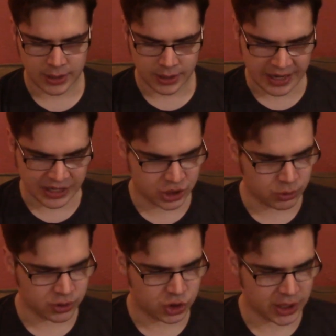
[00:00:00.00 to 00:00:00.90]
and she
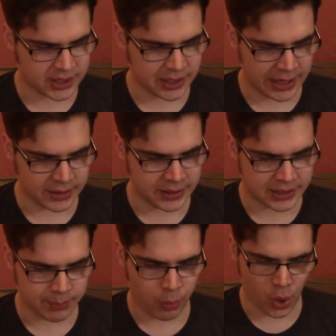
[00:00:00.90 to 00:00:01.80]
was just slightly
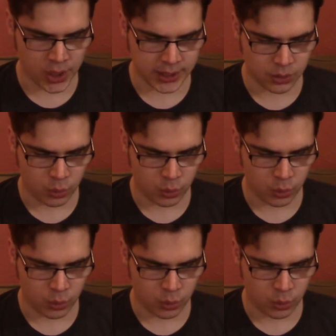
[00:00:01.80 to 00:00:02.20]
disappointed